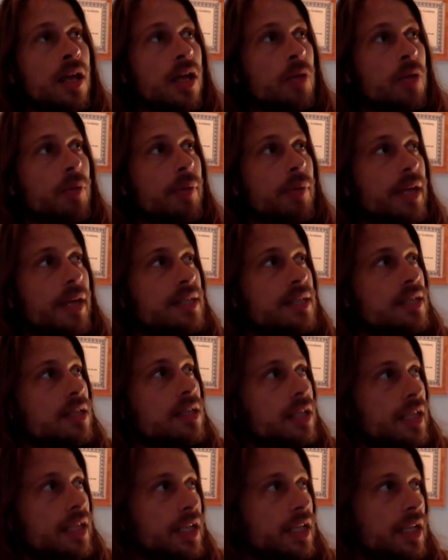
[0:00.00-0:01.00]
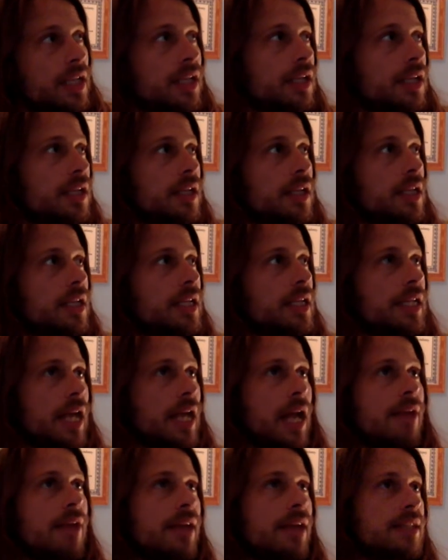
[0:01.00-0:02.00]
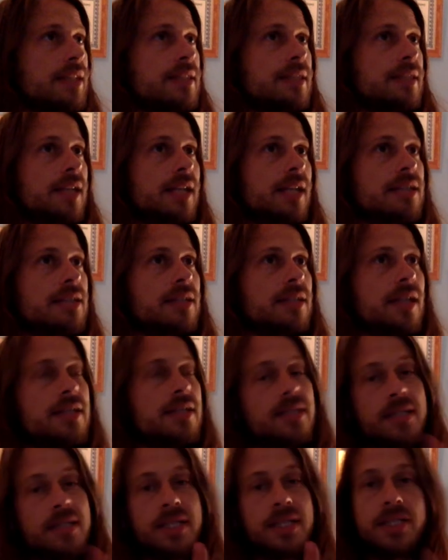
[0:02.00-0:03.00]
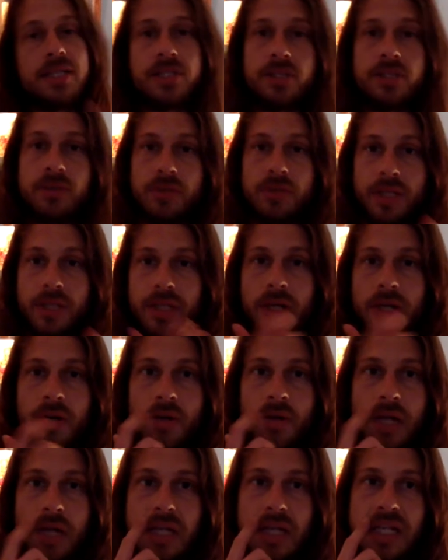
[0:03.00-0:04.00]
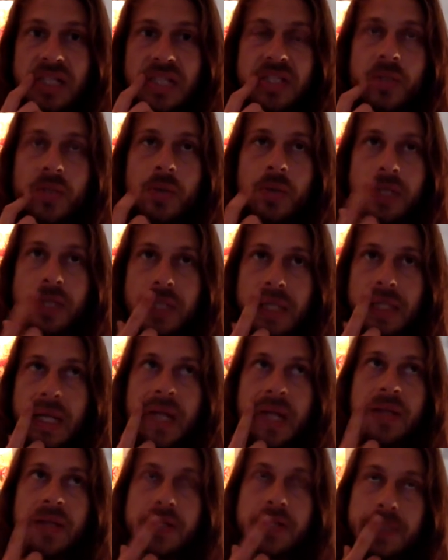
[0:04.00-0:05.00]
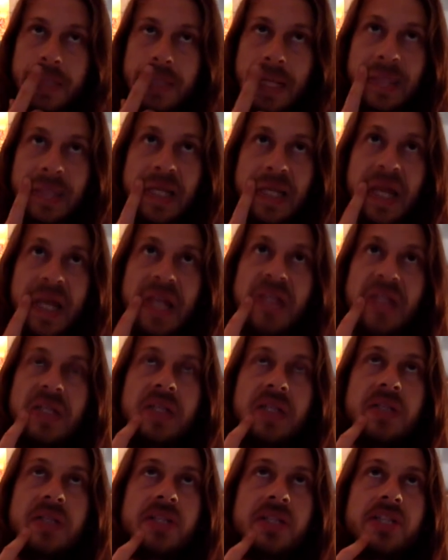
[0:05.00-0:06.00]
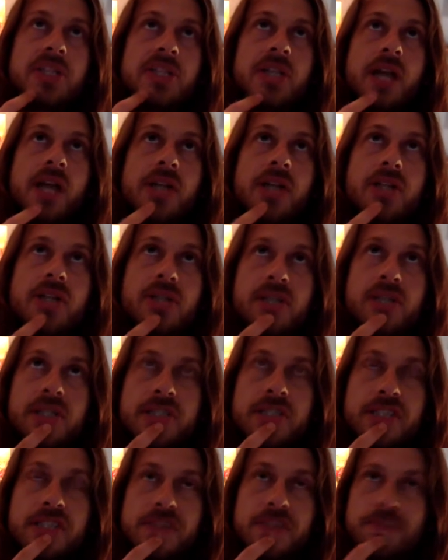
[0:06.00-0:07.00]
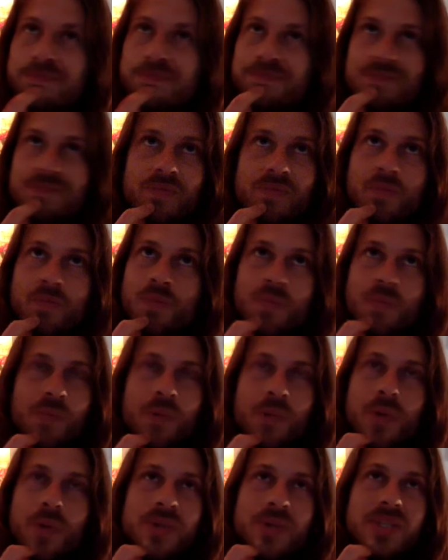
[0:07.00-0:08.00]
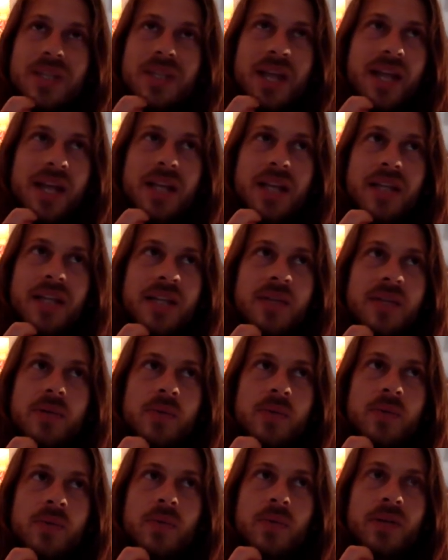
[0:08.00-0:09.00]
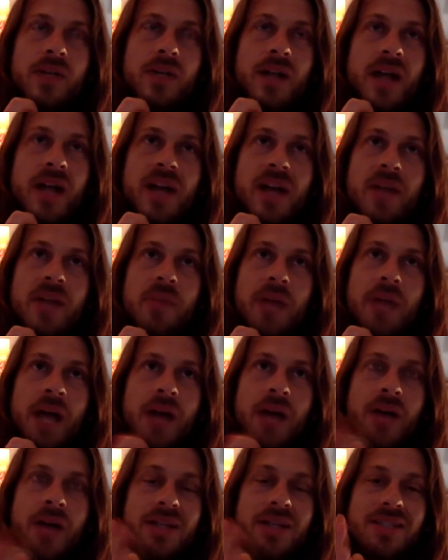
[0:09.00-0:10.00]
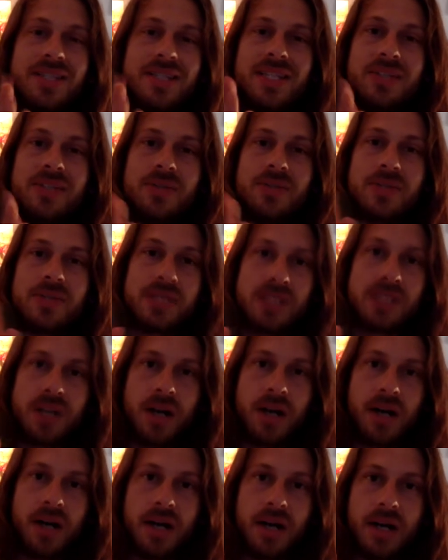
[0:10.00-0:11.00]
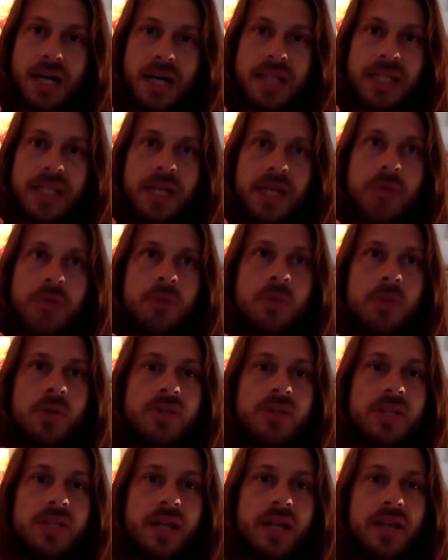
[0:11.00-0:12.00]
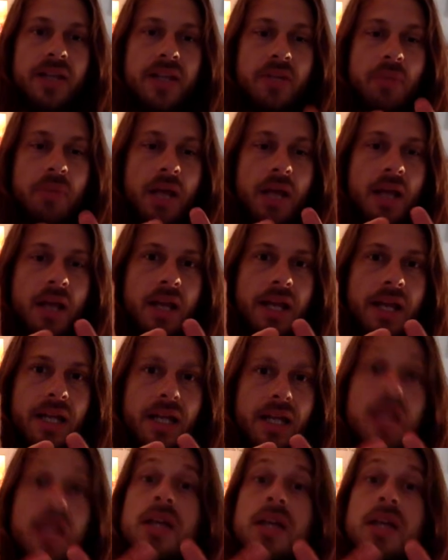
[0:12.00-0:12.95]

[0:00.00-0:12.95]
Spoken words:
But basically, yeah, that's an issue, you know? And so we need to kind of understand that the nakshatras most likely were not about a single star, and they were most likely about, like,